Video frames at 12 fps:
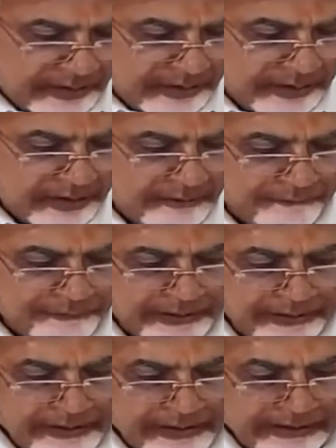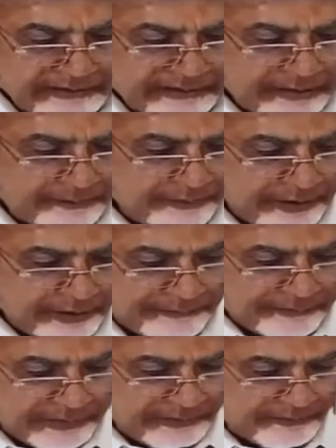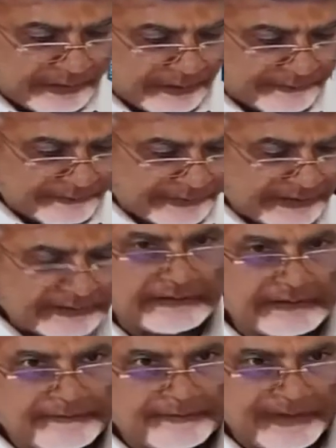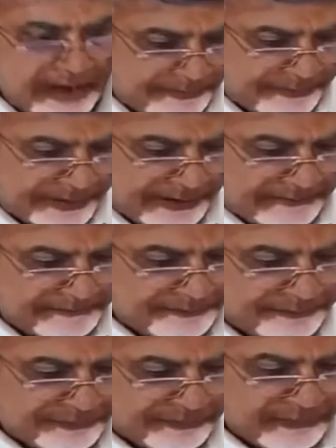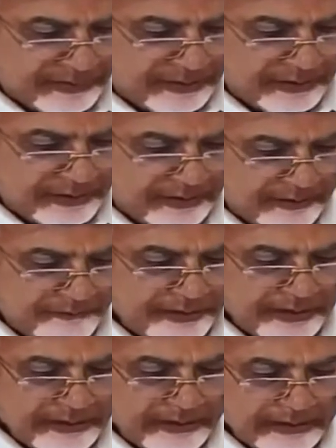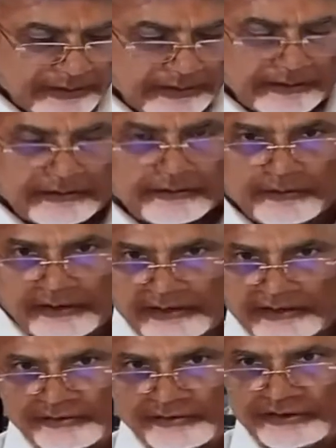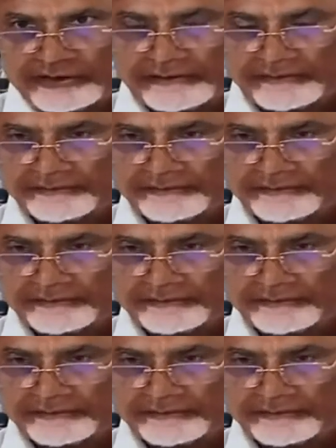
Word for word: A fine example of, of this happened very near to your institution,